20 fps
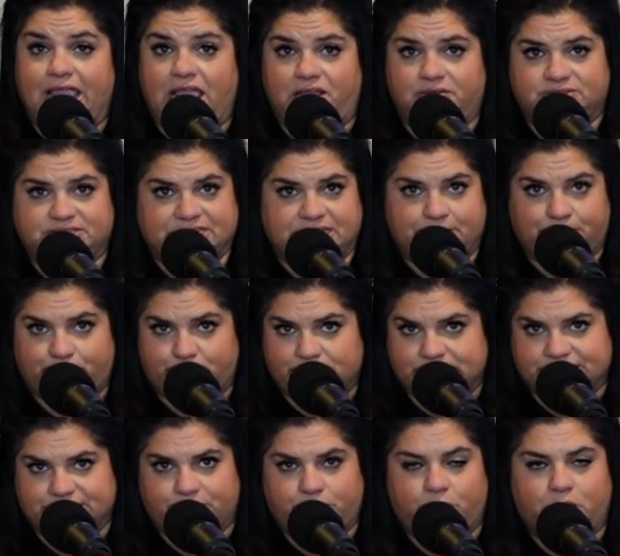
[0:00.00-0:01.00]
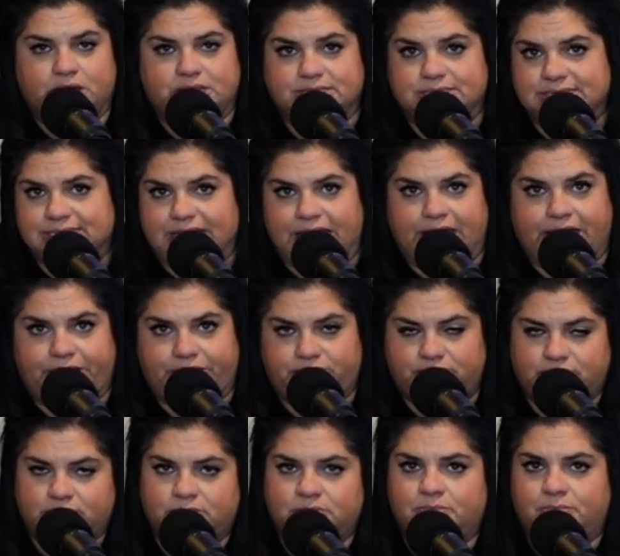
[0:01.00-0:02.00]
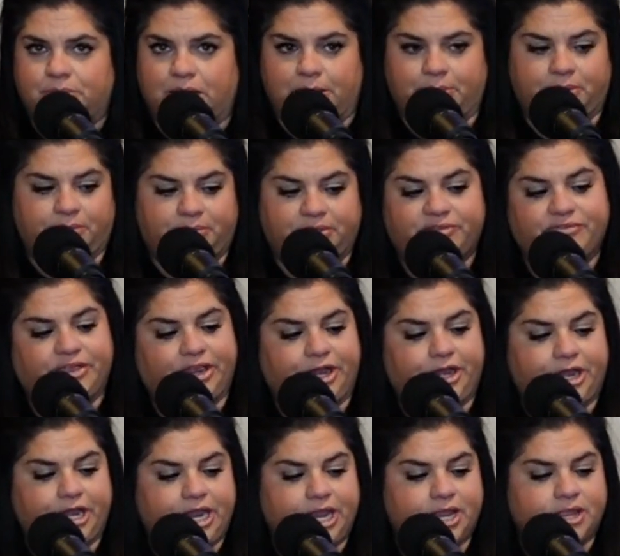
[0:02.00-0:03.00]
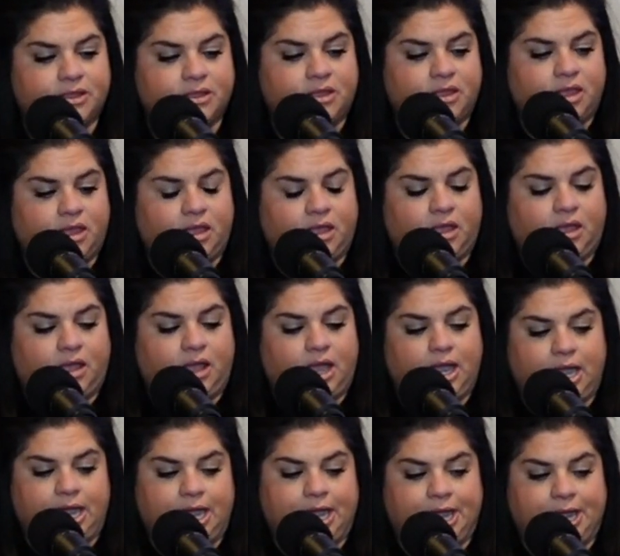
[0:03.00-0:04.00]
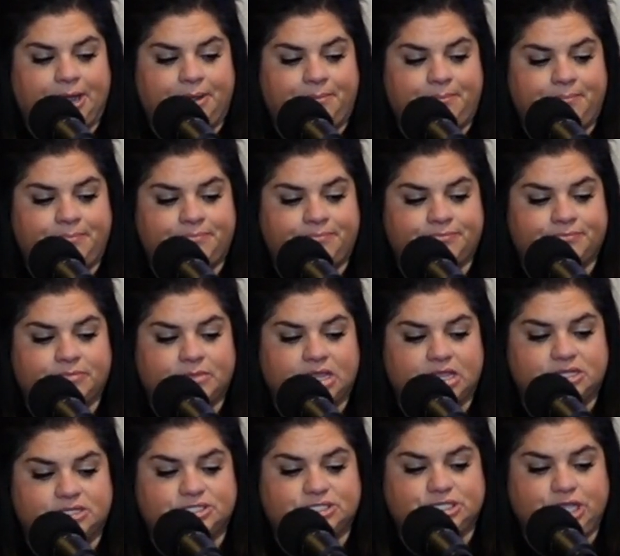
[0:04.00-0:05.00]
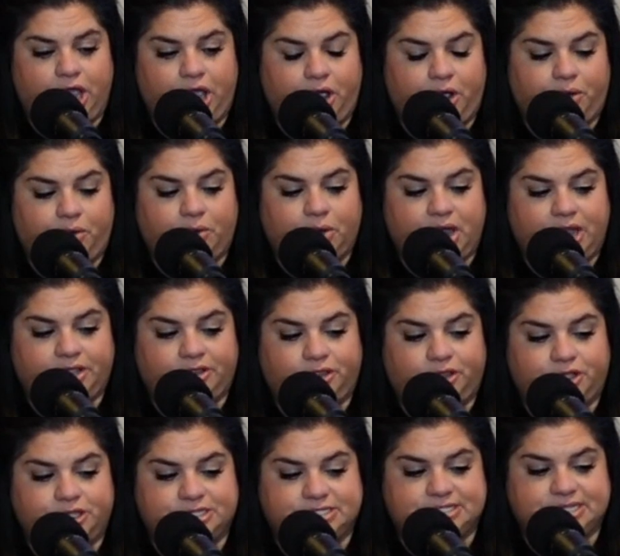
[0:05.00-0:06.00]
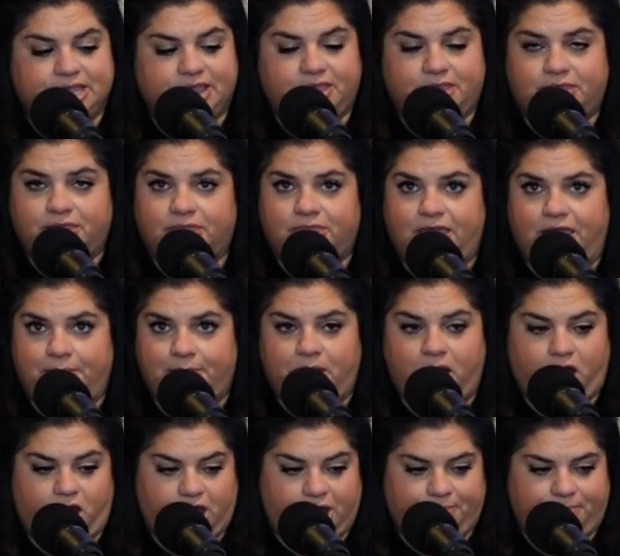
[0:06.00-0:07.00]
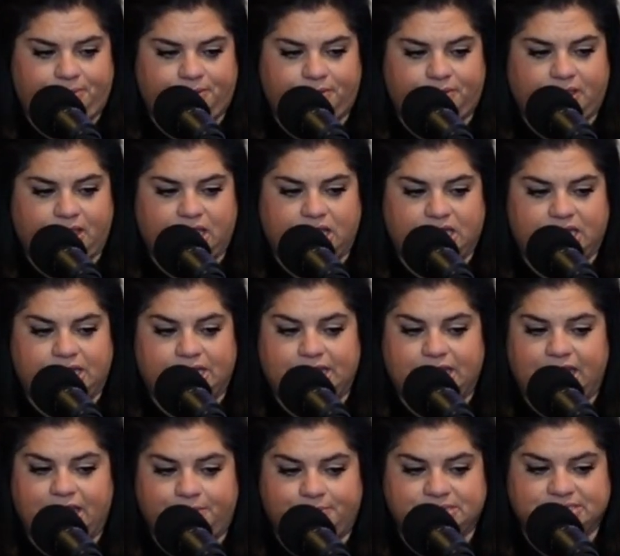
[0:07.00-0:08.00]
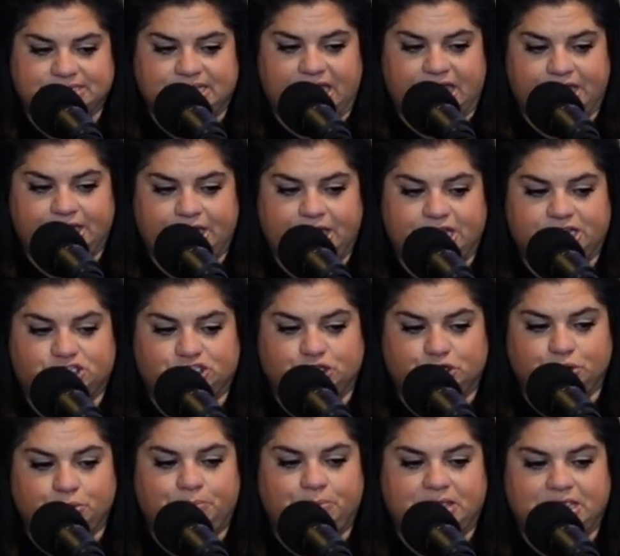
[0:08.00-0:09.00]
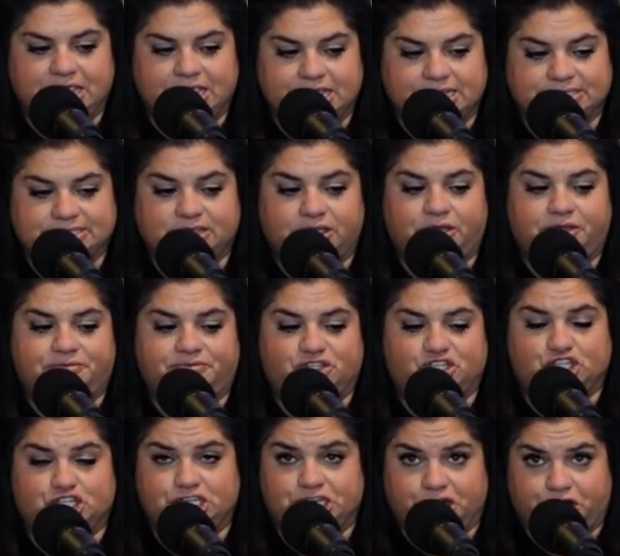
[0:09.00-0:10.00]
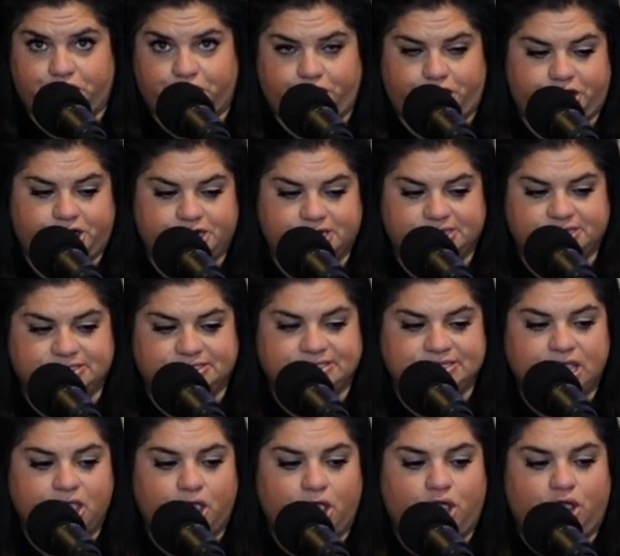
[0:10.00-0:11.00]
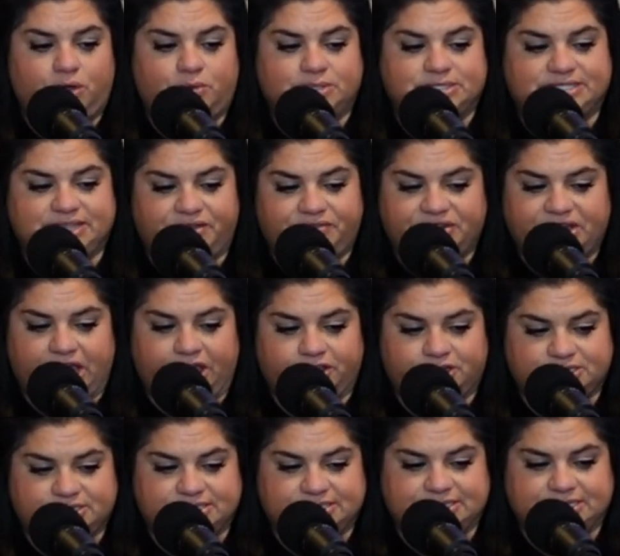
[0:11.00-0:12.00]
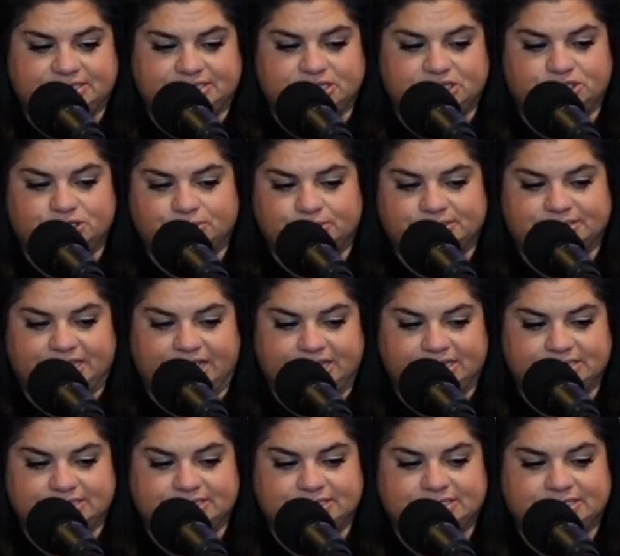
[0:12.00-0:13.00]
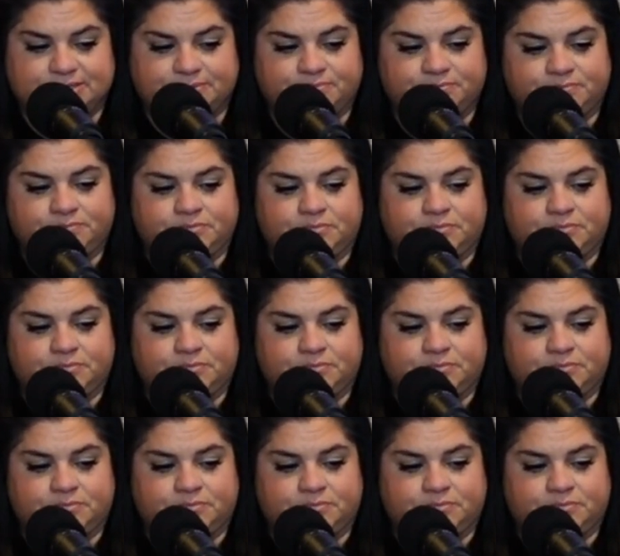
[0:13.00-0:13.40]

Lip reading: I have seen printed ones that probably vary. So I looked them up, and on Amazon, a 2-piece of sheer curtains was $7.62.